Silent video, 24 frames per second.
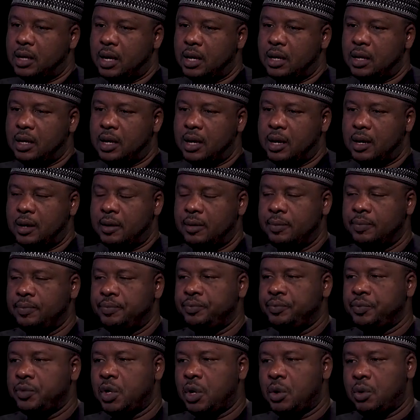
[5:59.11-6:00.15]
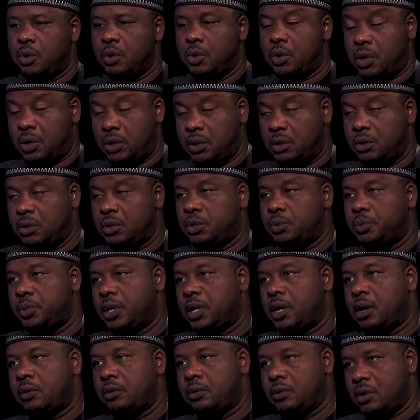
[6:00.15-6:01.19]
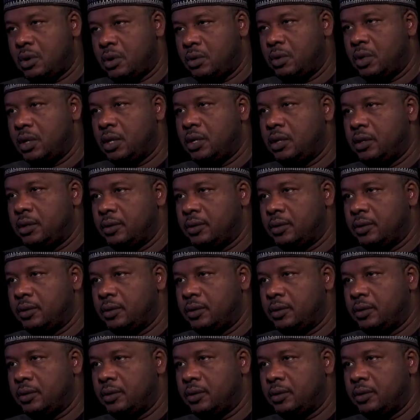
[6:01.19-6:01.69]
and uh, we'll continue to speak out, God willing.